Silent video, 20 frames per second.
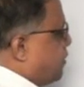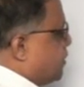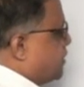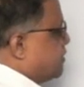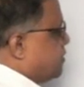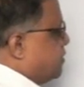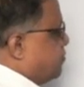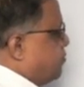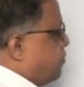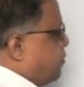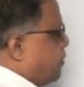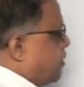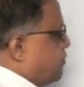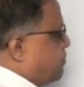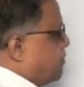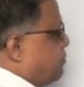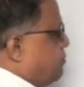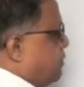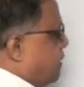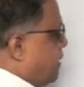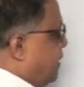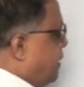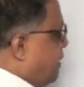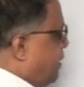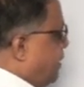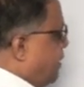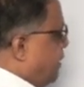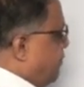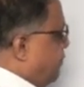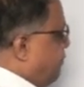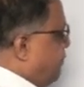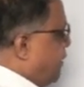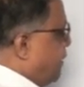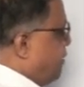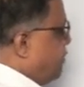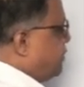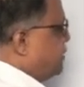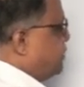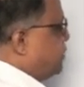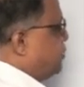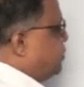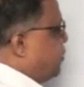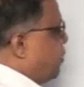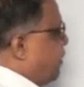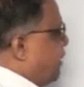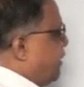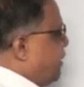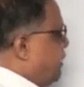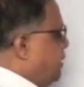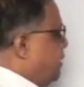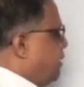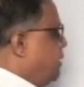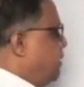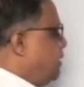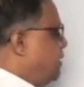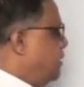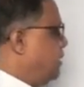call as a pole of the mirror. When we join